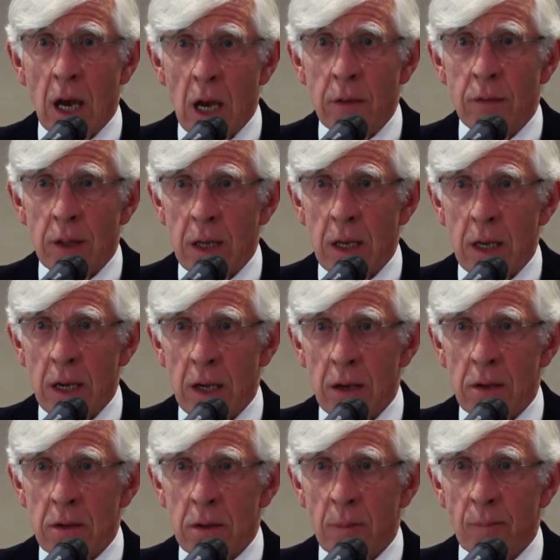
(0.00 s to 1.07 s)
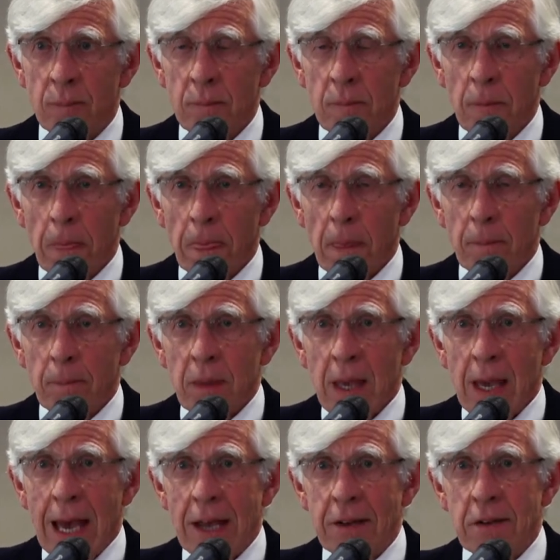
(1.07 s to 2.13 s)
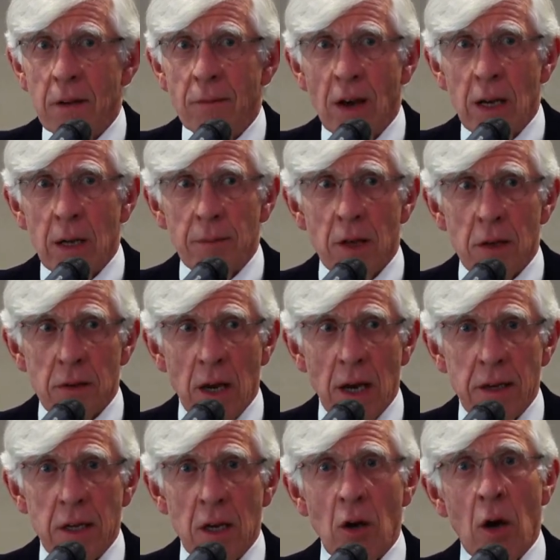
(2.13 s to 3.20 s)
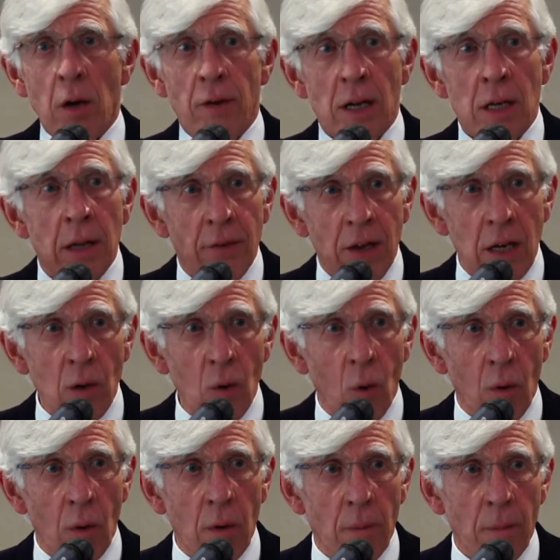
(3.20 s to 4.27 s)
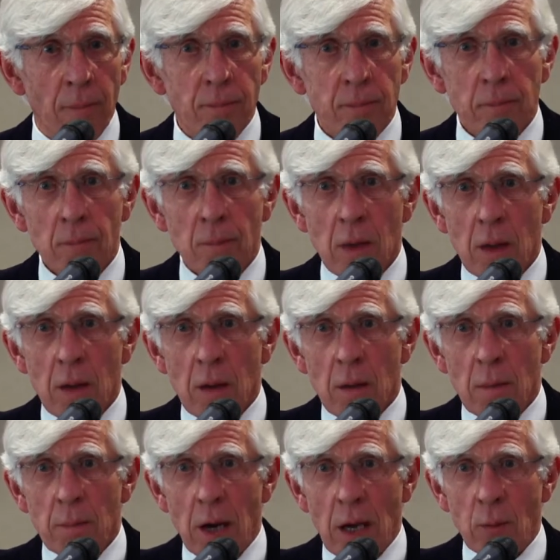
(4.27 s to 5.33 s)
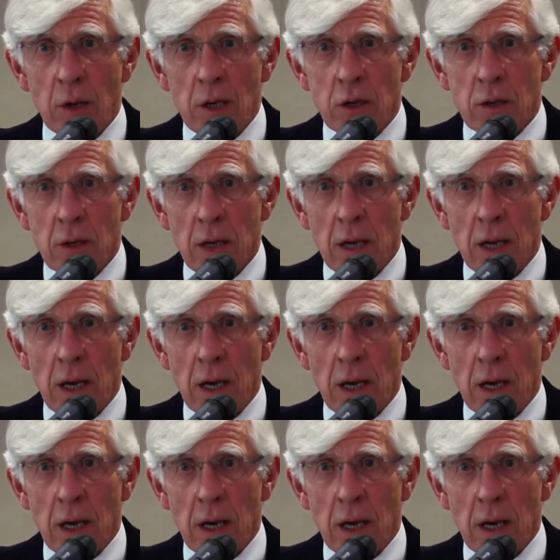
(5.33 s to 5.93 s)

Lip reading: over the years had developed this idea of a living law by which